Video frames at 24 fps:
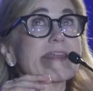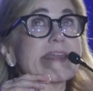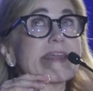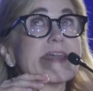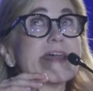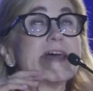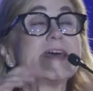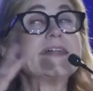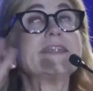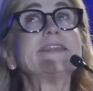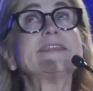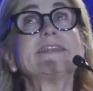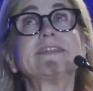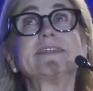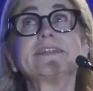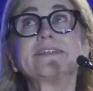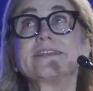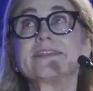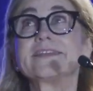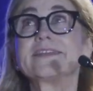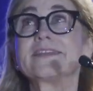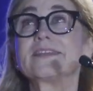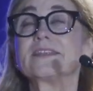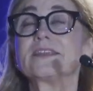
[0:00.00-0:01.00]
And
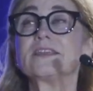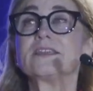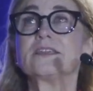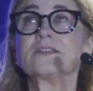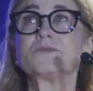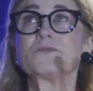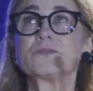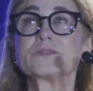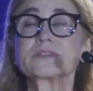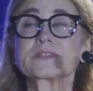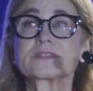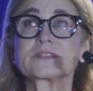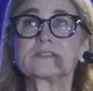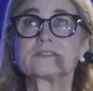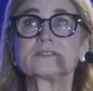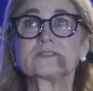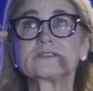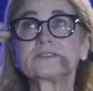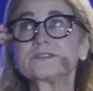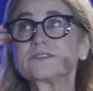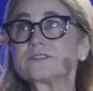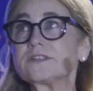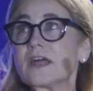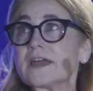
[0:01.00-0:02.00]
it was a
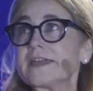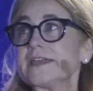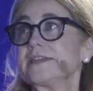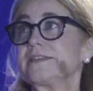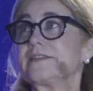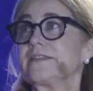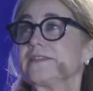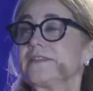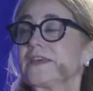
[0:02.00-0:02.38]
light